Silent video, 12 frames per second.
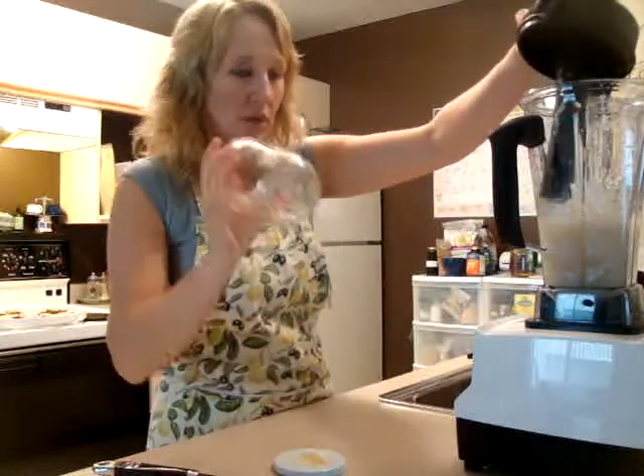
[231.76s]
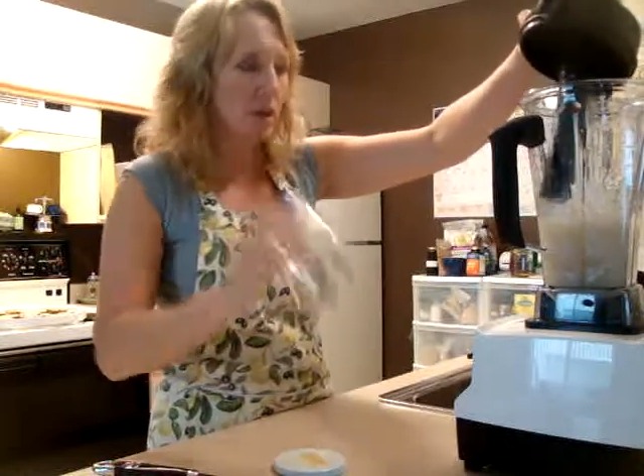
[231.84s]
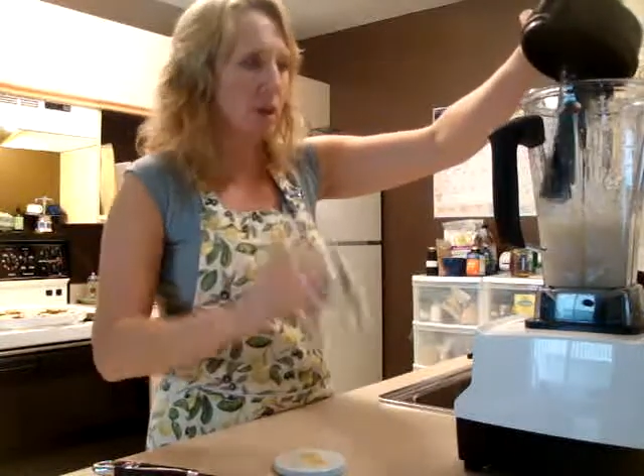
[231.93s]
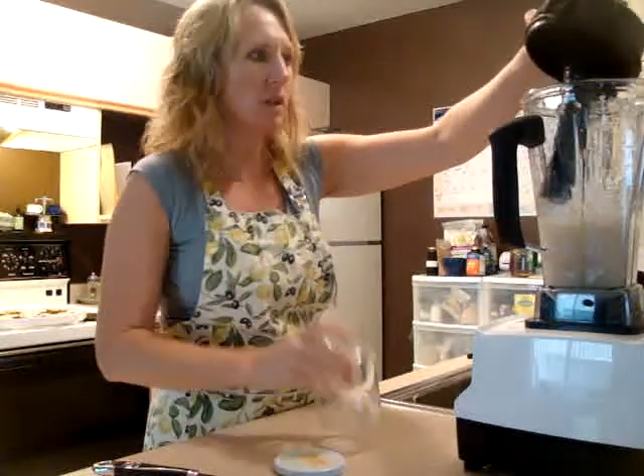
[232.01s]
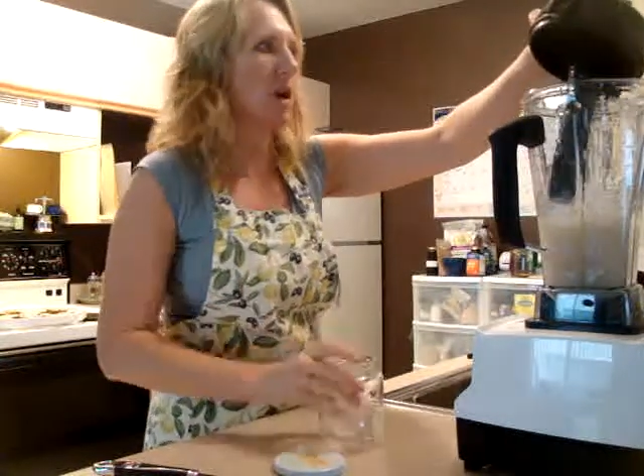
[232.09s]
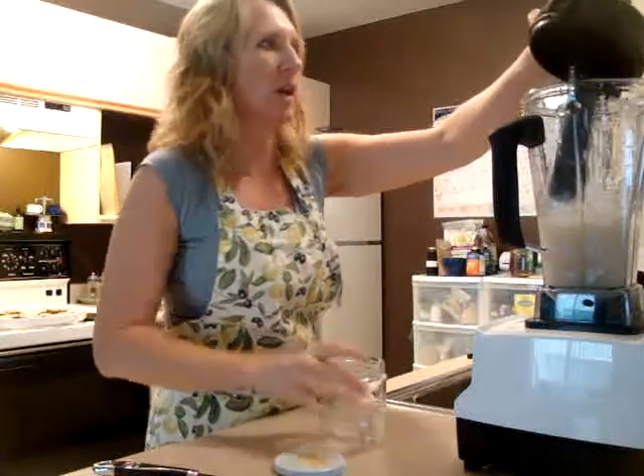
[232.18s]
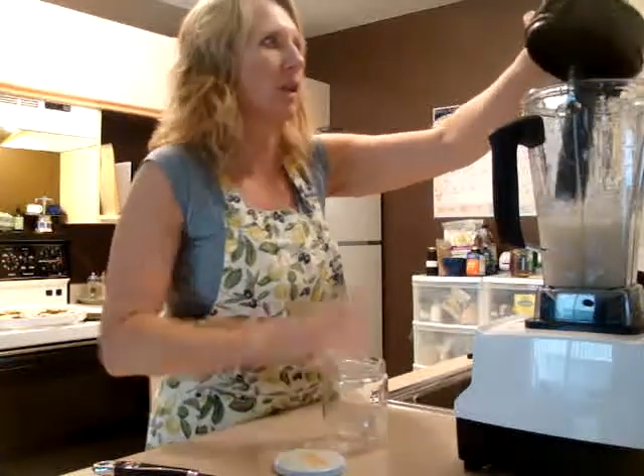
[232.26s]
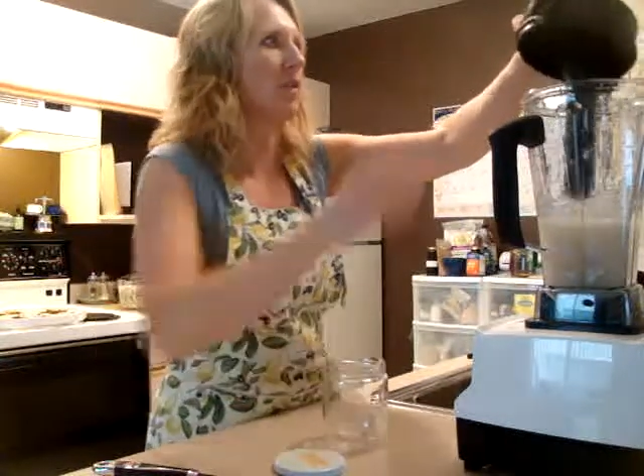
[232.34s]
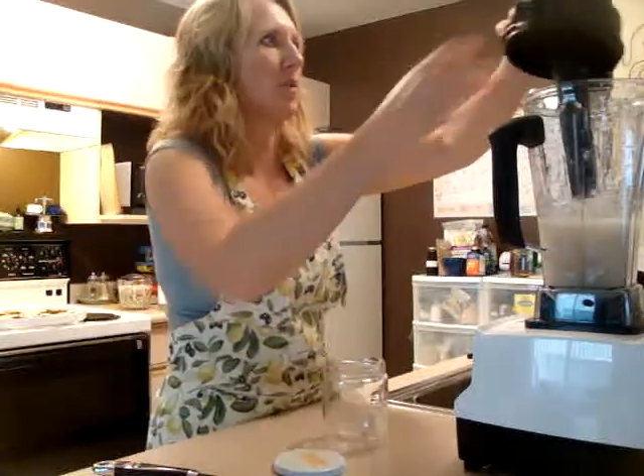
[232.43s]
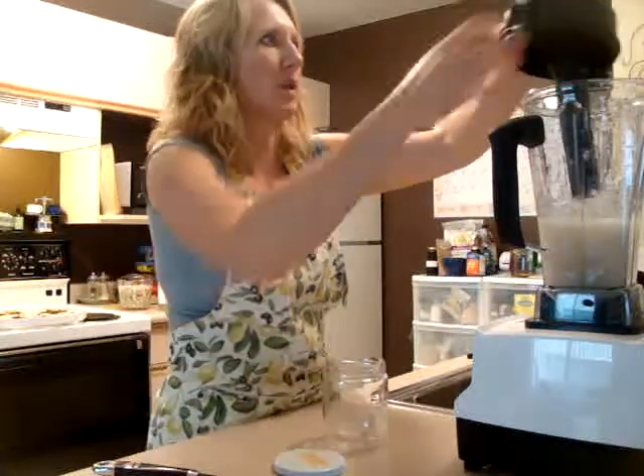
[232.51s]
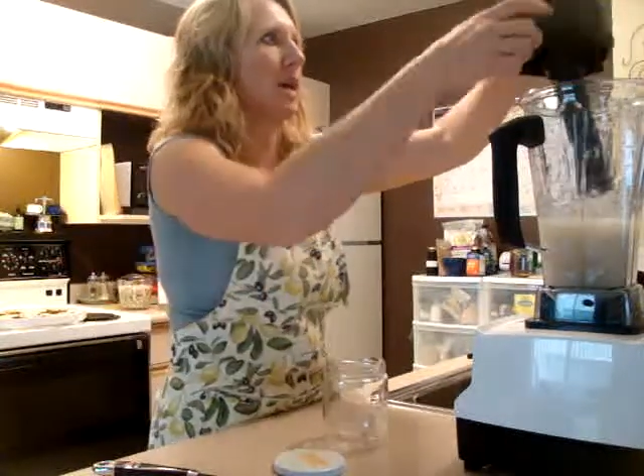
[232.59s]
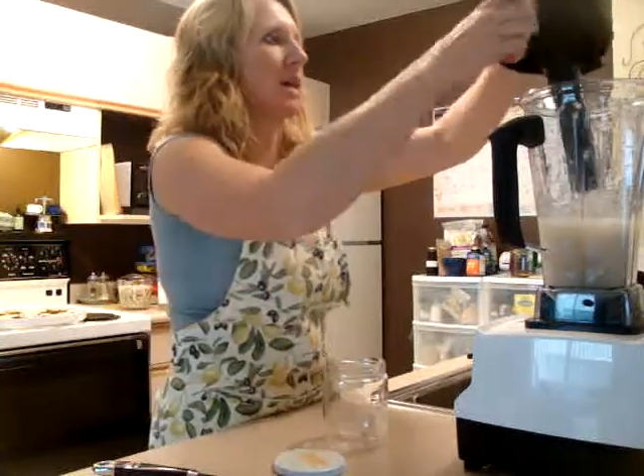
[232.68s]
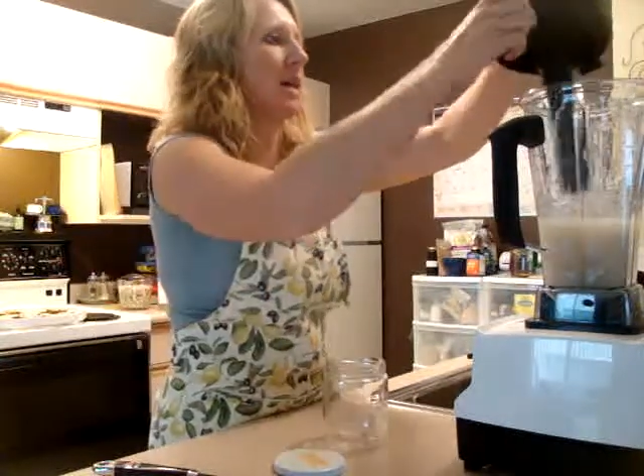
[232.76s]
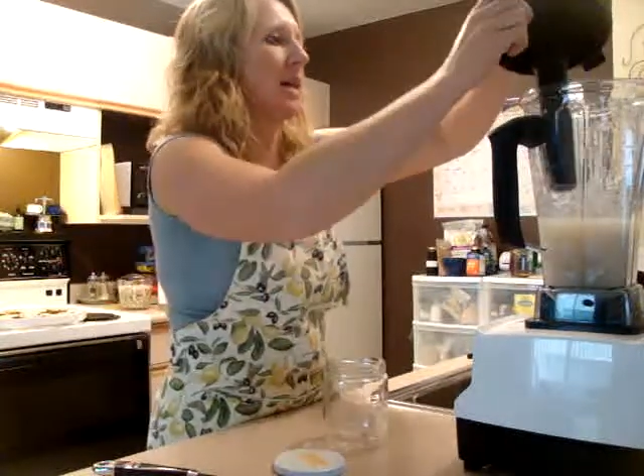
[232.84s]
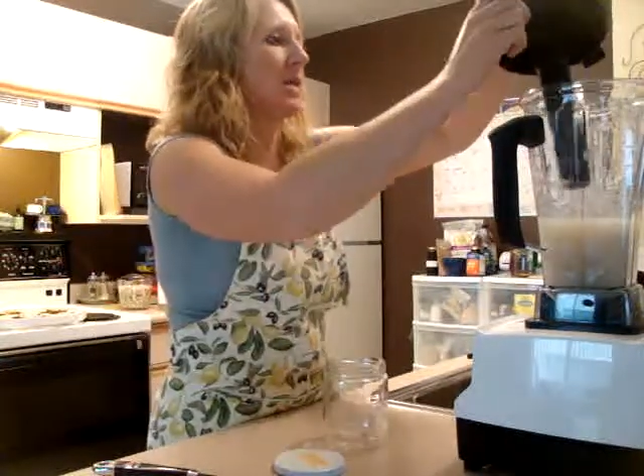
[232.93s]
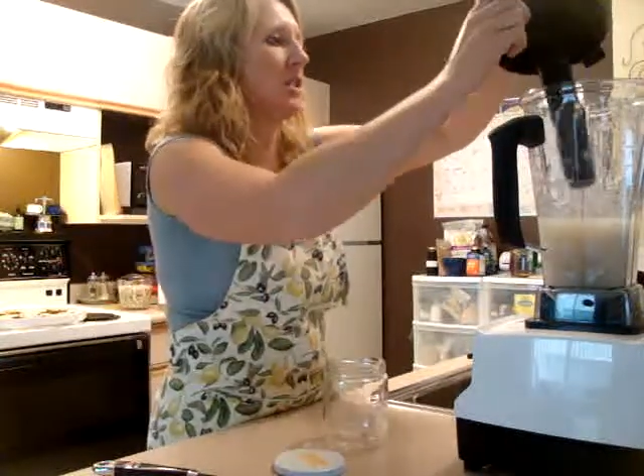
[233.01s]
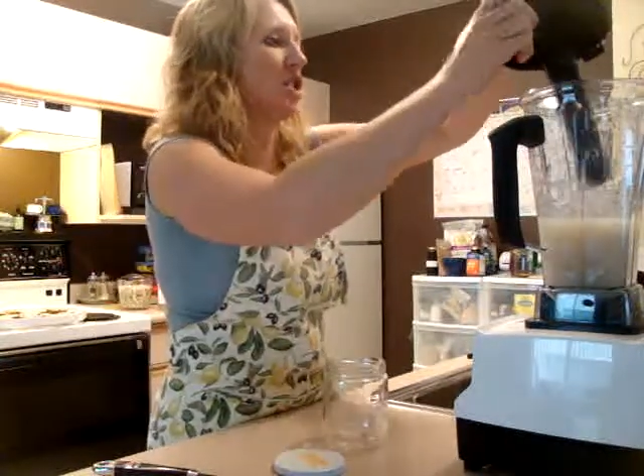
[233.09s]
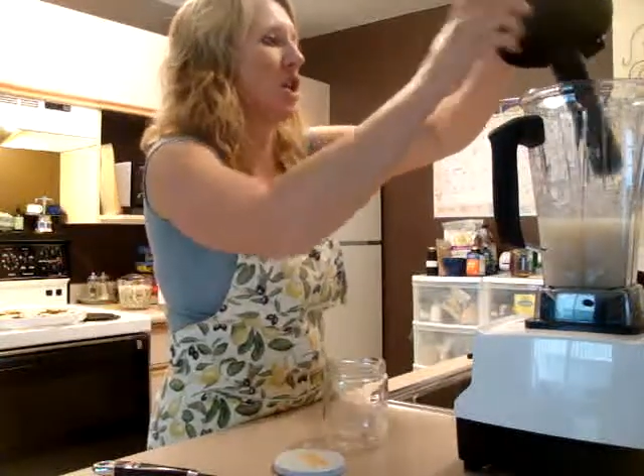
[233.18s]
a lot of my
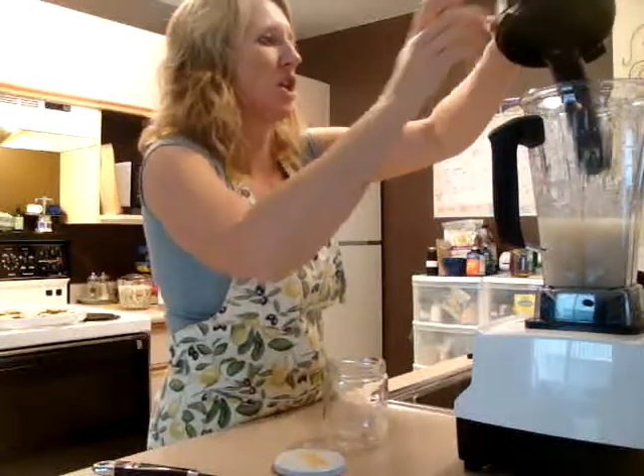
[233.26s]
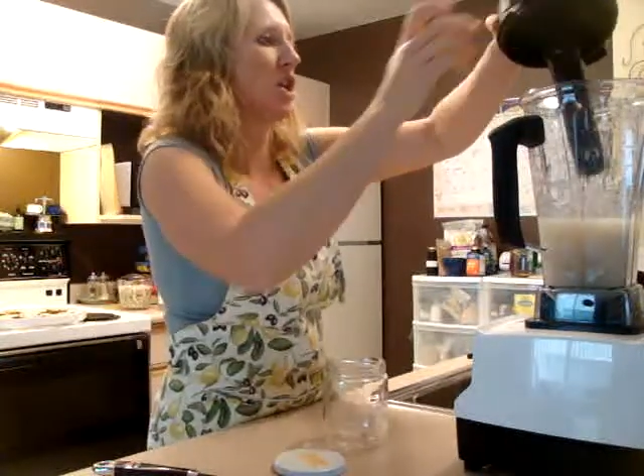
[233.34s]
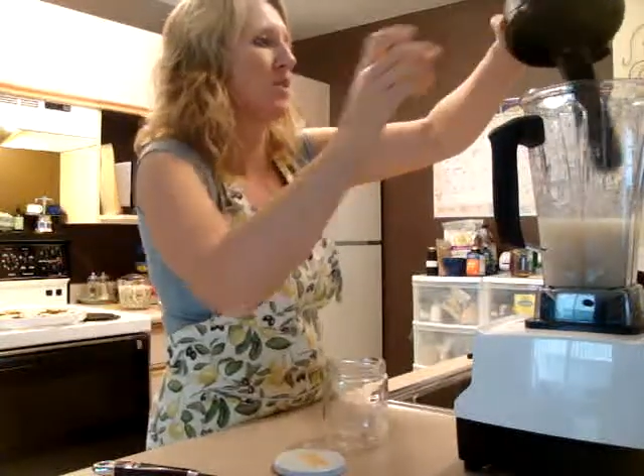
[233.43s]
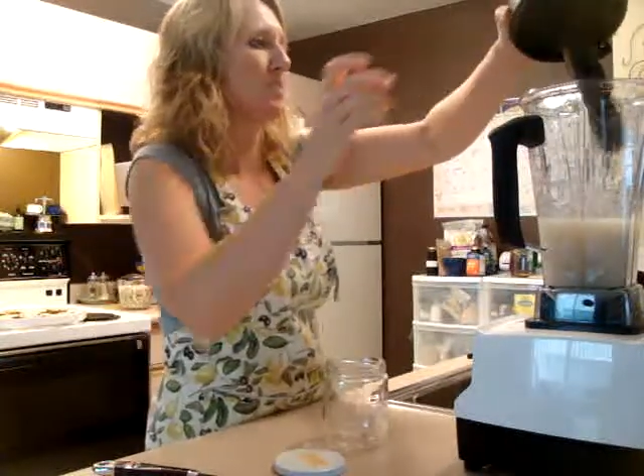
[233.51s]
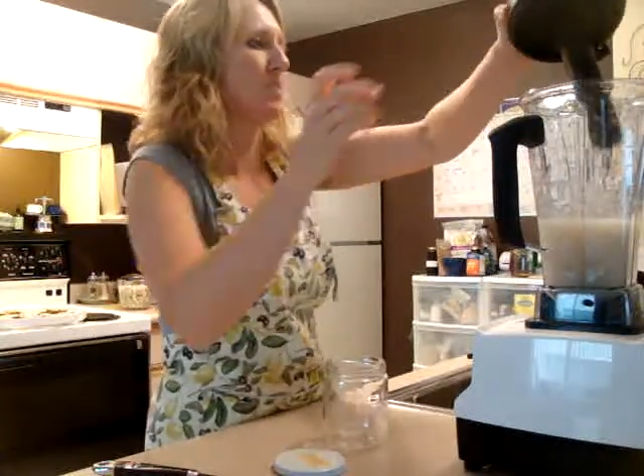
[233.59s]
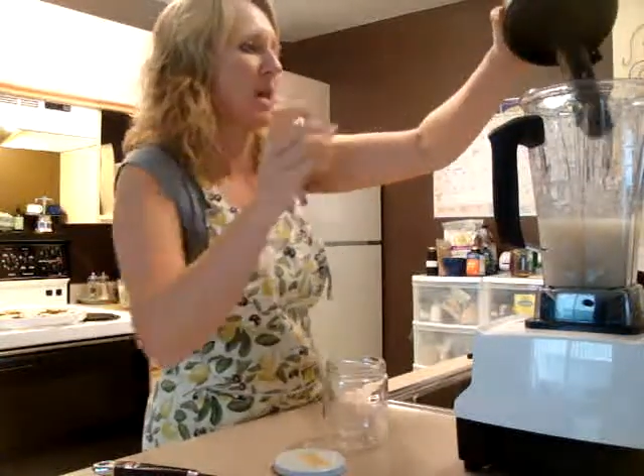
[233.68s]
glass jars,